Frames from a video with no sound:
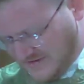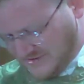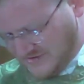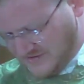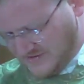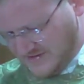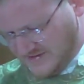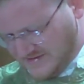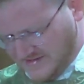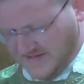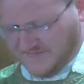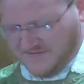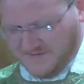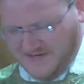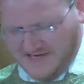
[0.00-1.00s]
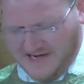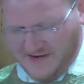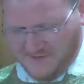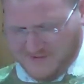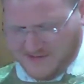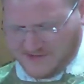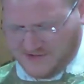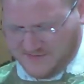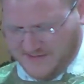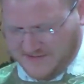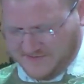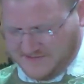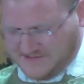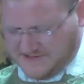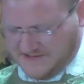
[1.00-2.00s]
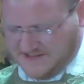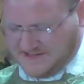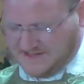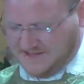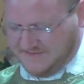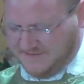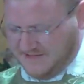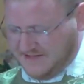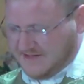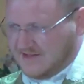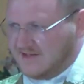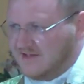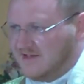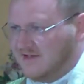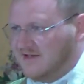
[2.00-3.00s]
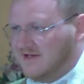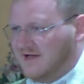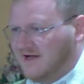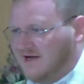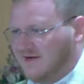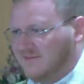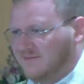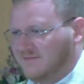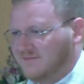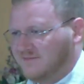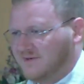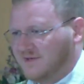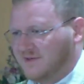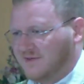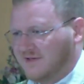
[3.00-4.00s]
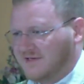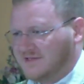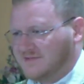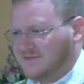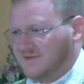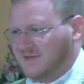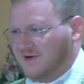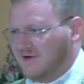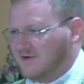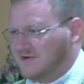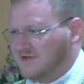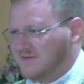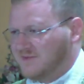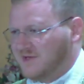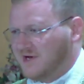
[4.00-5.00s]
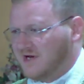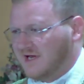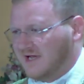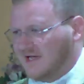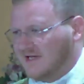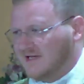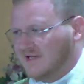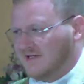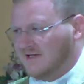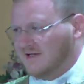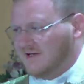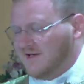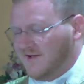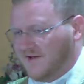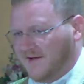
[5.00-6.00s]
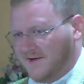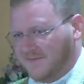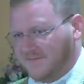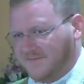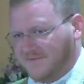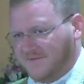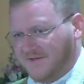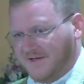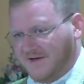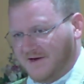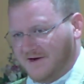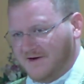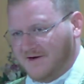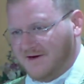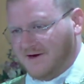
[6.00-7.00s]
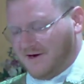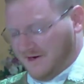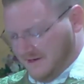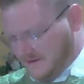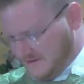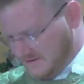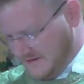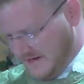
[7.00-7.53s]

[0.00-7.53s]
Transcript: just the stuff that we get outraged about that we see on TV, but the things within our own community that are